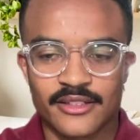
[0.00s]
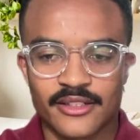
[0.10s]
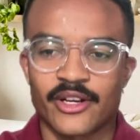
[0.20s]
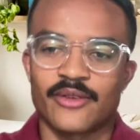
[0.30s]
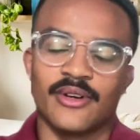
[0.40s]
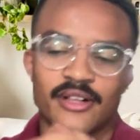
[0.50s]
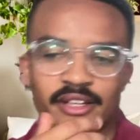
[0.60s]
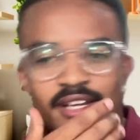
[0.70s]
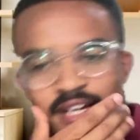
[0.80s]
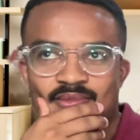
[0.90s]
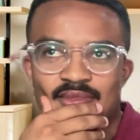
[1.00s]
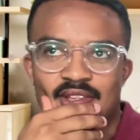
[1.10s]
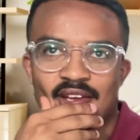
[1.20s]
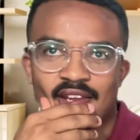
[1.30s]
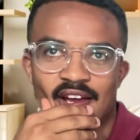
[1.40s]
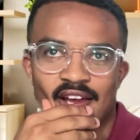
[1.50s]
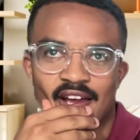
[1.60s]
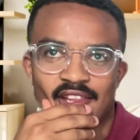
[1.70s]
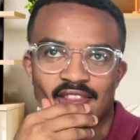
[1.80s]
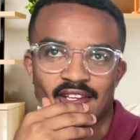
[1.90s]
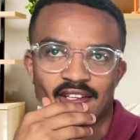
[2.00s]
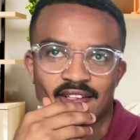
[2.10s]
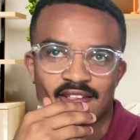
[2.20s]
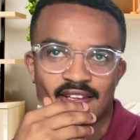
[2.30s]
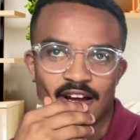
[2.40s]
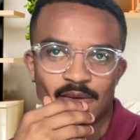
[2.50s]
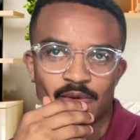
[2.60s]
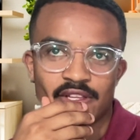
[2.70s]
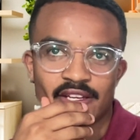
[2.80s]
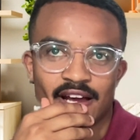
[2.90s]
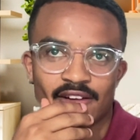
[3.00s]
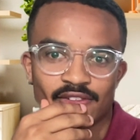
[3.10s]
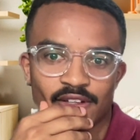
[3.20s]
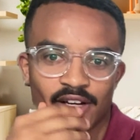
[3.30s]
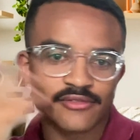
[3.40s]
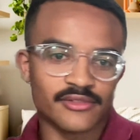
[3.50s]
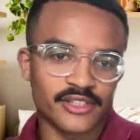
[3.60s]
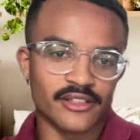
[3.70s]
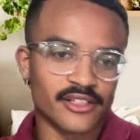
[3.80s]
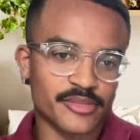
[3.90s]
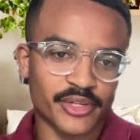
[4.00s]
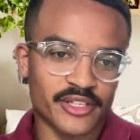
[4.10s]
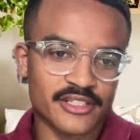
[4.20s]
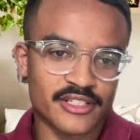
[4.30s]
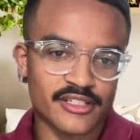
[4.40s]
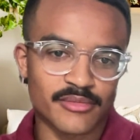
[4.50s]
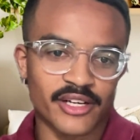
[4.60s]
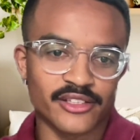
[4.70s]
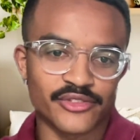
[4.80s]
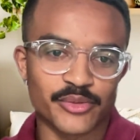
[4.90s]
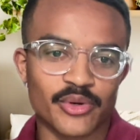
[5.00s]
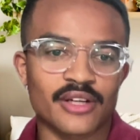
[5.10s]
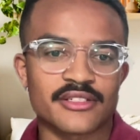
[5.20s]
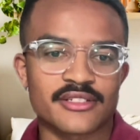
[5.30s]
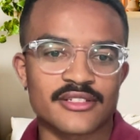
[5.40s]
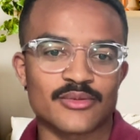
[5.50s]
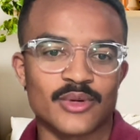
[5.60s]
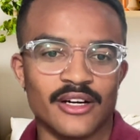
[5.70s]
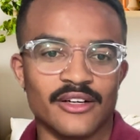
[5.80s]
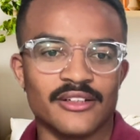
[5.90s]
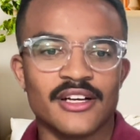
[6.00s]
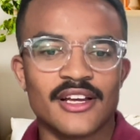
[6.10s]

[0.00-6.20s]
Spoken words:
a great one. And I think now more than ever, I've experienced this in my interview process as well.